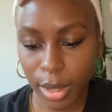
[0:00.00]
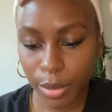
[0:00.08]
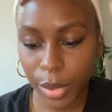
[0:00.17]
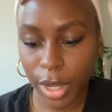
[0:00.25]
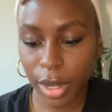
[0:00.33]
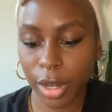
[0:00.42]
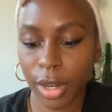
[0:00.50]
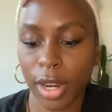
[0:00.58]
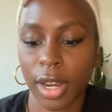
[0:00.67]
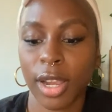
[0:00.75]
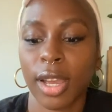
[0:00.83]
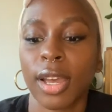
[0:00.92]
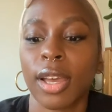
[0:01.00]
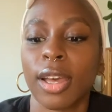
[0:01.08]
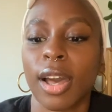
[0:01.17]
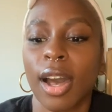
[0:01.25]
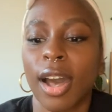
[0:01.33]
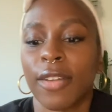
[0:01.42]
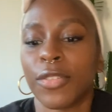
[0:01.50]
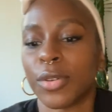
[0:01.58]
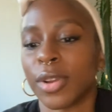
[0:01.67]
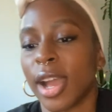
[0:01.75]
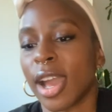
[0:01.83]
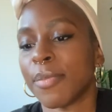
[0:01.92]
Bring your current iPhone
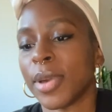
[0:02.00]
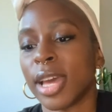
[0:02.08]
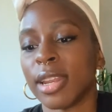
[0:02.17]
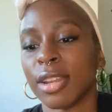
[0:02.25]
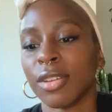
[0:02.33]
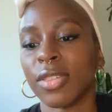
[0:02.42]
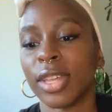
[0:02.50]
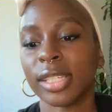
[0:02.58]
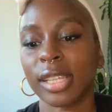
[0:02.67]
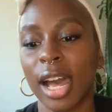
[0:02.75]
or iPad near this